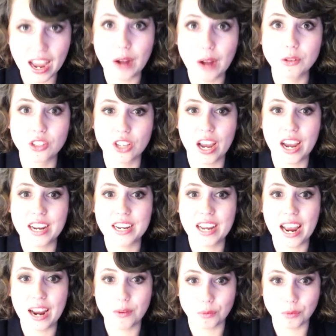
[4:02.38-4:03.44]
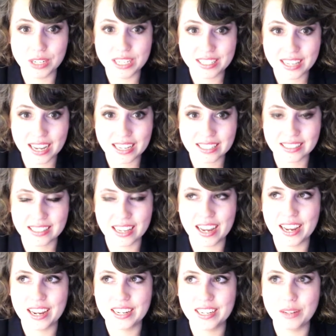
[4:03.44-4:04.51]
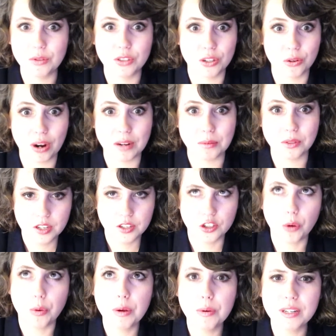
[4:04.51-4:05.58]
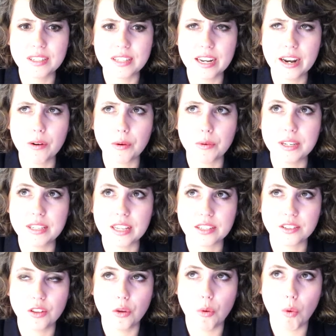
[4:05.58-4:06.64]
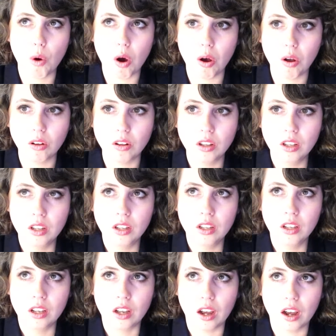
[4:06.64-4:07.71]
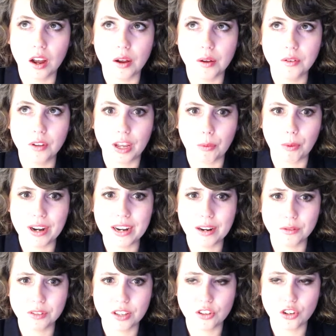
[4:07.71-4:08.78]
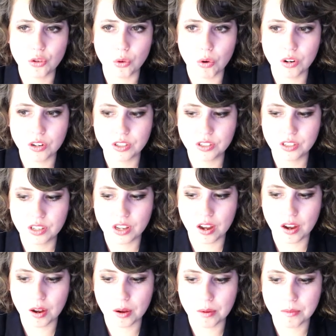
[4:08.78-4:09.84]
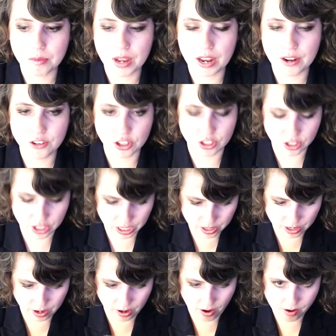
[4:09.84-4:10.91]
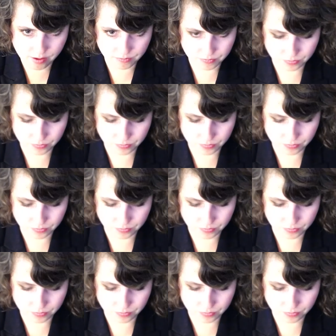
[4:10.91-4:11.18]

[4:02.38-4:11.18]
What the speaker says: outside at recess, and it was incredible. So we would sit out at recess on the wall, like right outside the doors, and just sit there